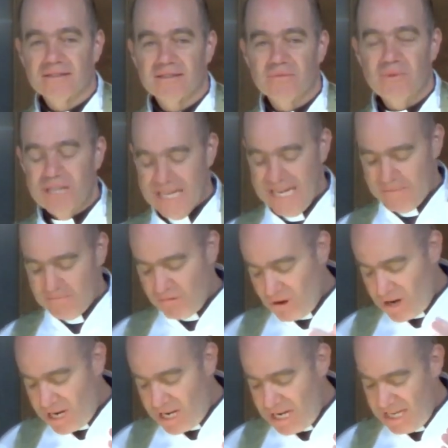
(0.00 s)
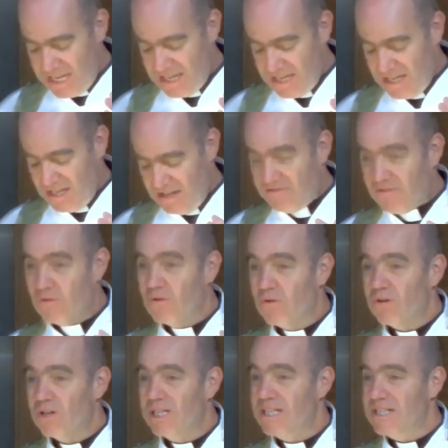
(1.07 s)
We can pray
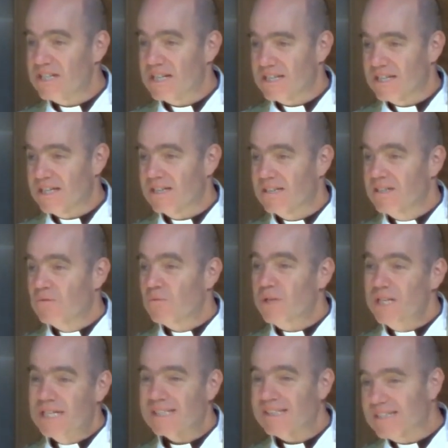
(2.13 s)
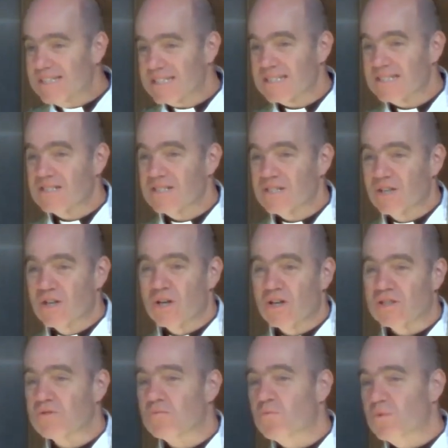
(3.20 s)
for each other. We can listen to
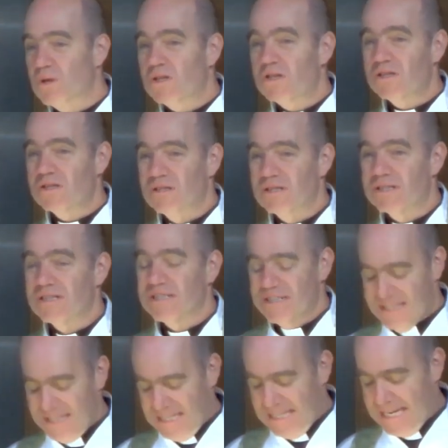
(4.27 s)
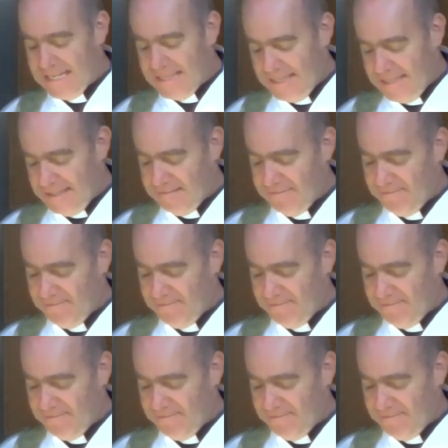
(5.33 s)
God's word together.